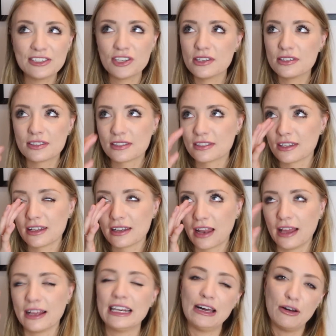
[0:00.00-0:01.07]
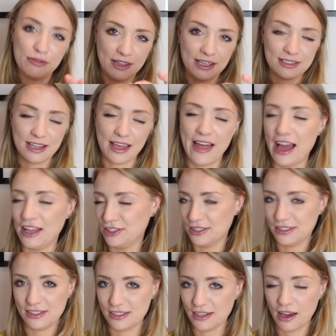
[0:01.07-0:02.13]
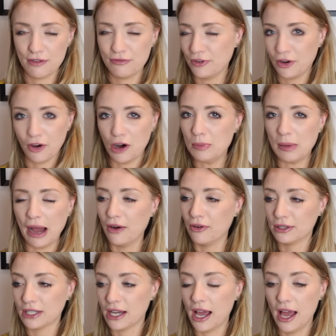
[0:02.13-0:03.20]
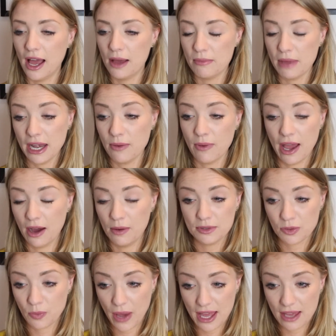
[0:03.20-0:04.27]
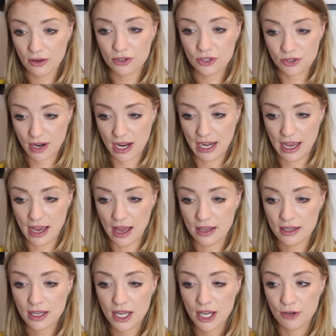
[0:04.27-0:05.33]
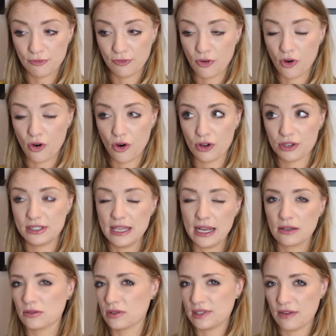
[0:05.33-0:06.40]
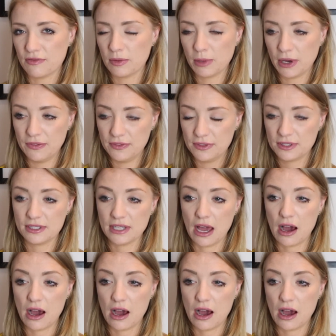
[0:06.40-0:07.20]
Just like little things like that, just I forgot about. Anyway, I was away in Australia for 6 or 7 months.